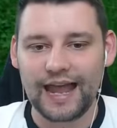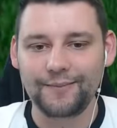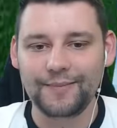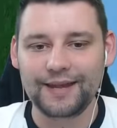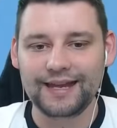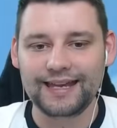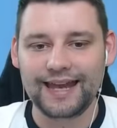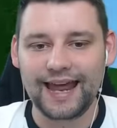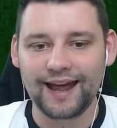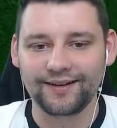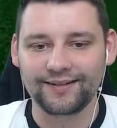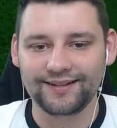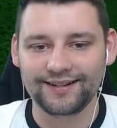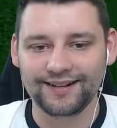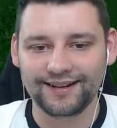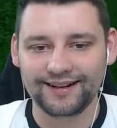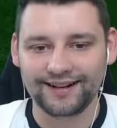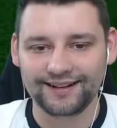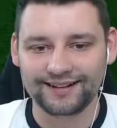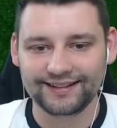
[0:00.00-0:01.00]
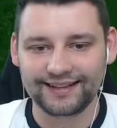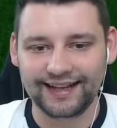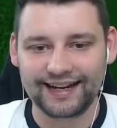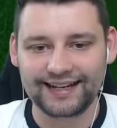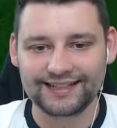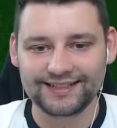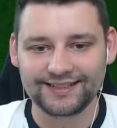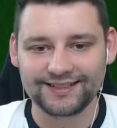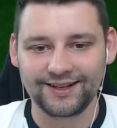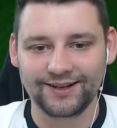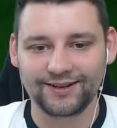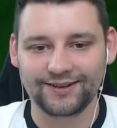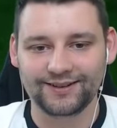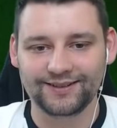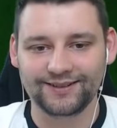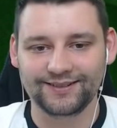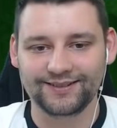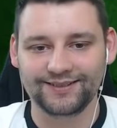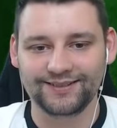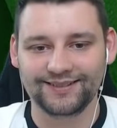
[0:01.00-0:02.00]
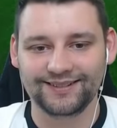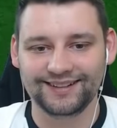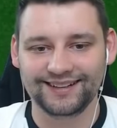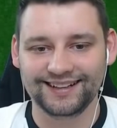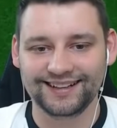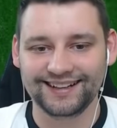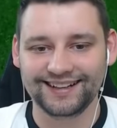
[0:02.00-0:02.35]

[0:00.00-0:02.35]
at me now. That is so cool.